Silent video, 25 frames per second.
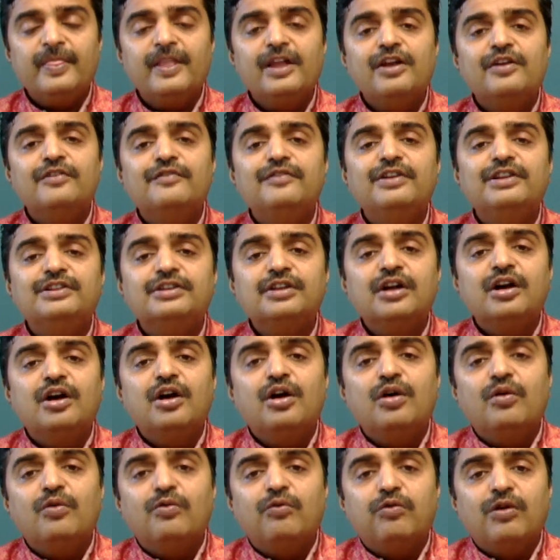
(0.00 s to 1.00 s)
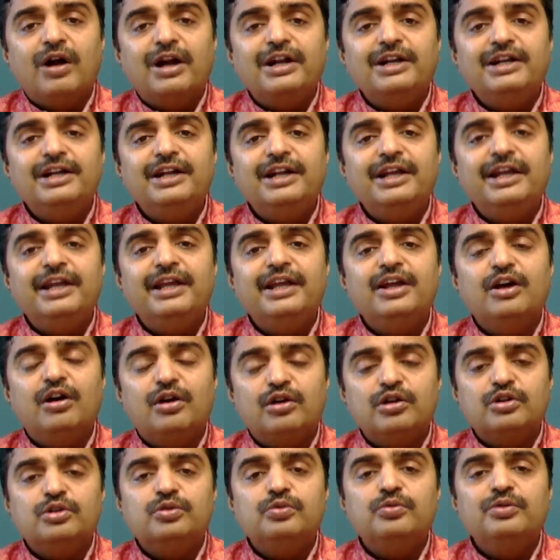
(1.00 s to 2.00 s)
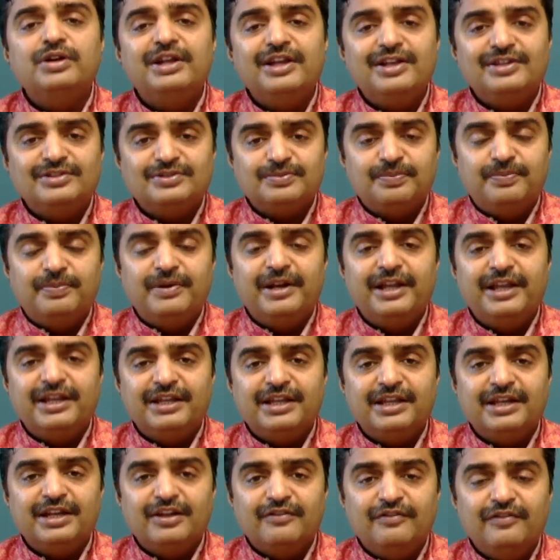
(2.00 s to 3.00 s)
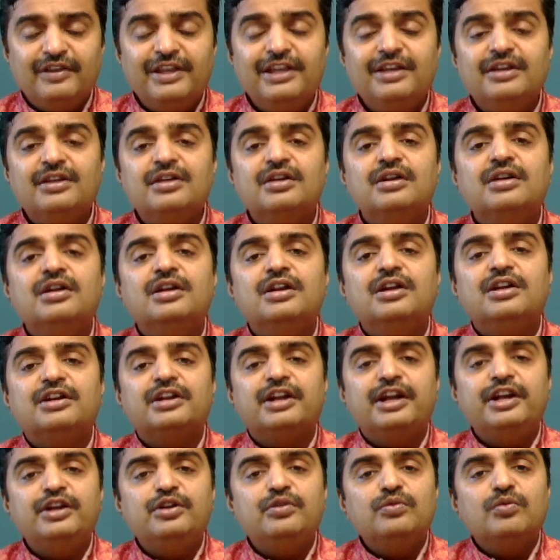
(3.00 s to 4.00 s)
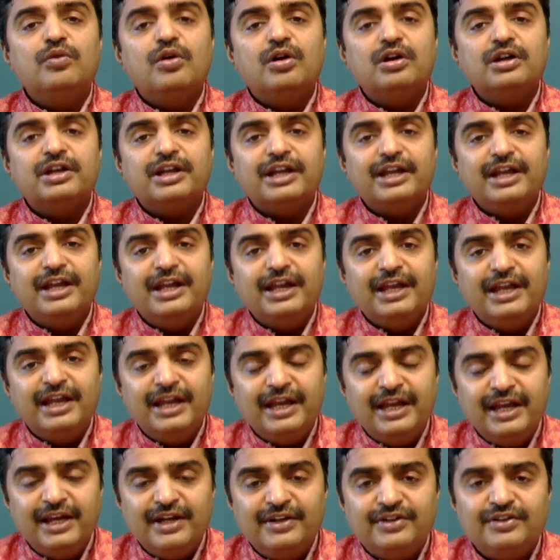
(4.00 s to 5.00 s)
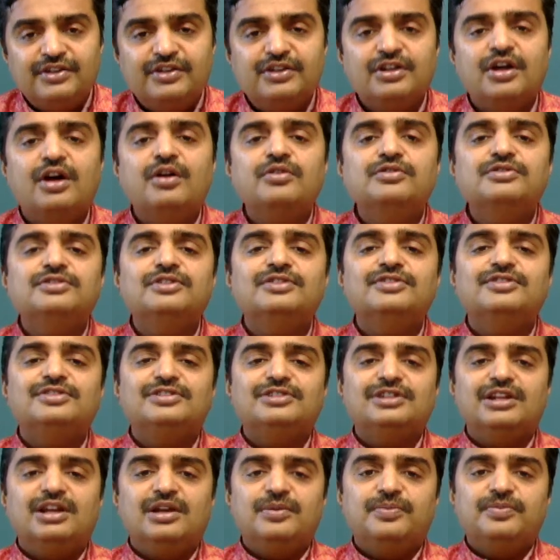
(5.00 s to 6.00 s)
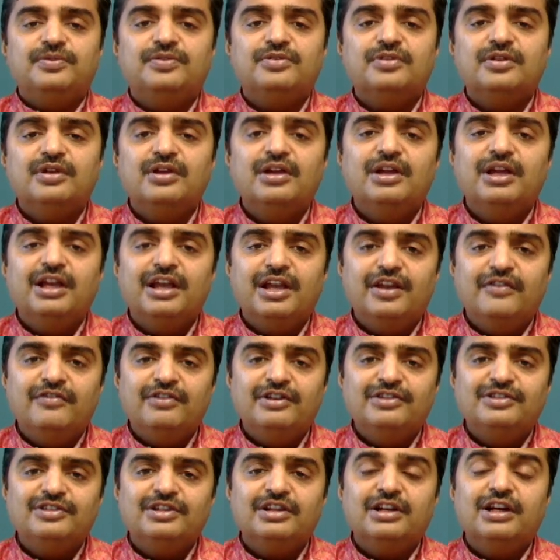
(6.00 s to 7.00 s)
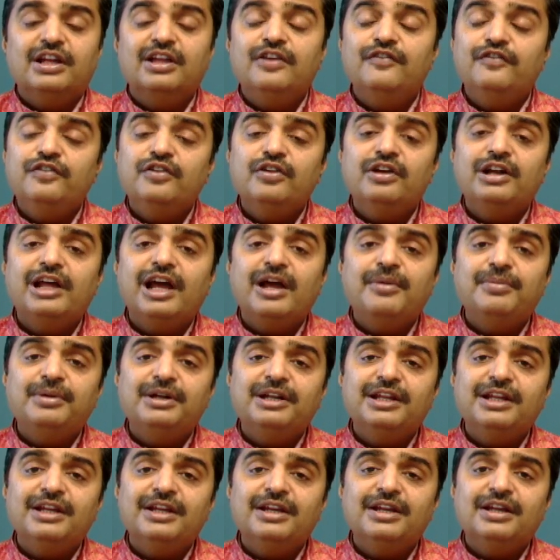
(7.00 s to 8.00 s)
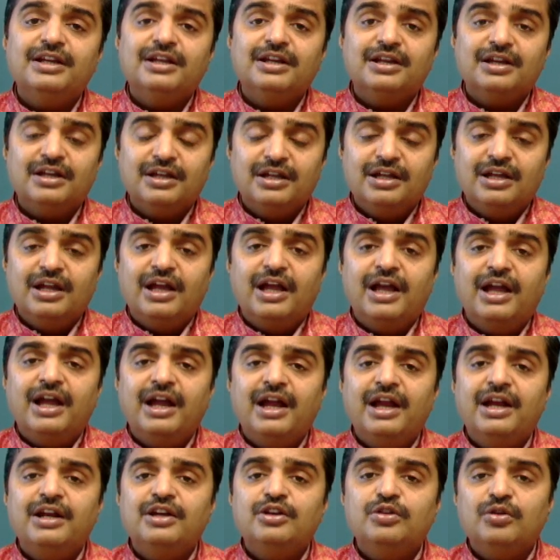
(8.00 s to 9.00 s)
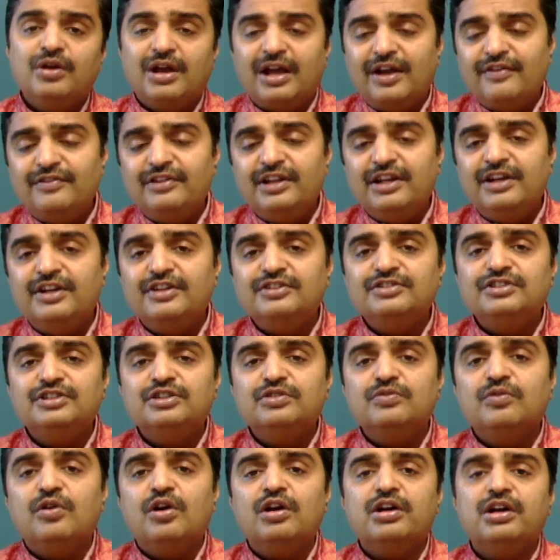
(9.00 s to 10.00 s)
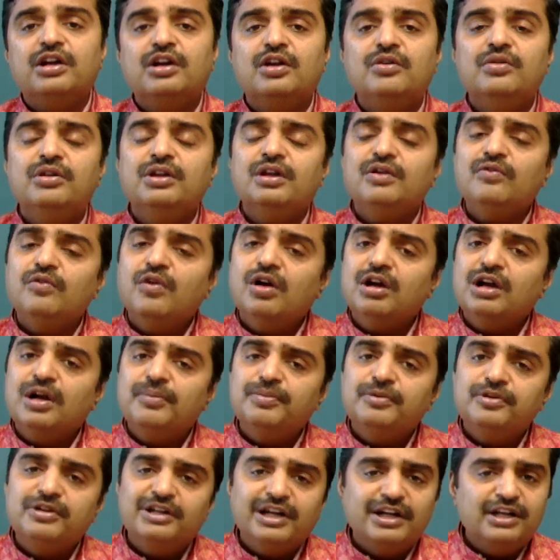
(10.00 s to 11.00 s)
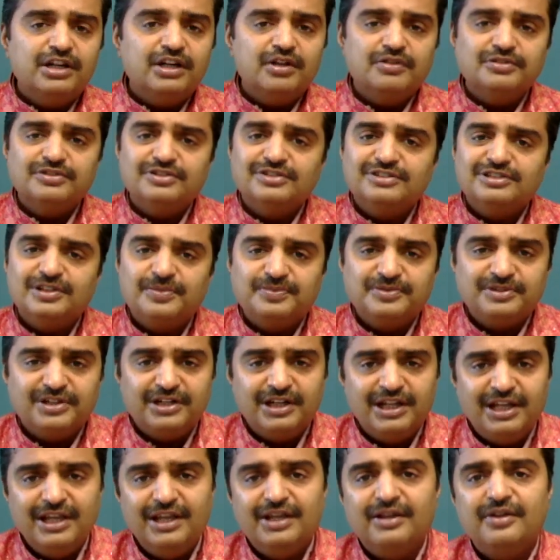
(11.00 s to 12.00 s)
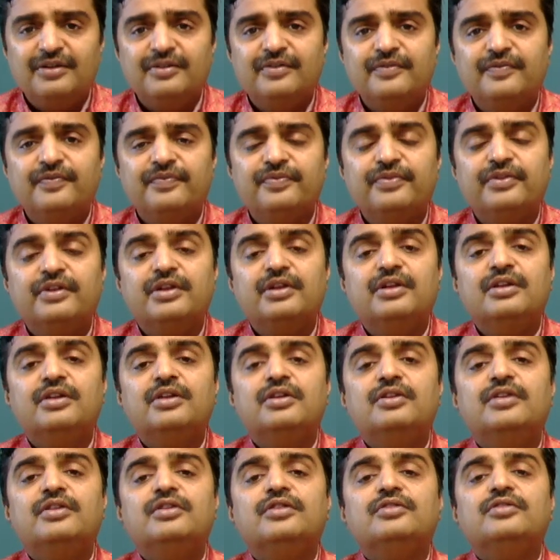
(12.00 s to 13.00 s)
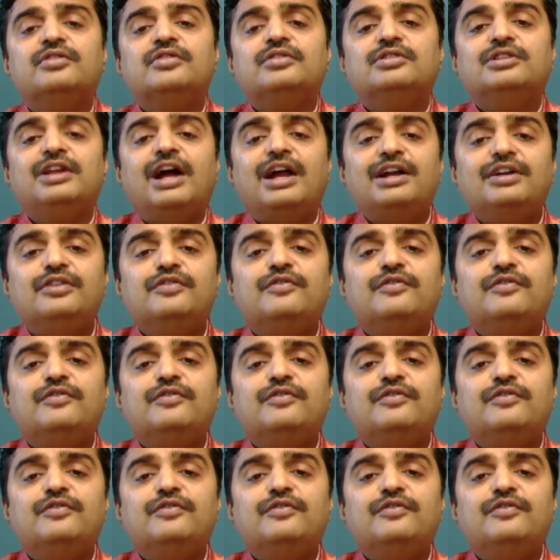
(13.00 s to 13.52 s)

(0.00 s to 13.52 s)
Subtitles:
with 1 day or 2 days break in a week. Try to walk 8,000 steps every single day. If you're diabetic and you have the energy to walk around, you can walk up to 10,000 steps a day. So that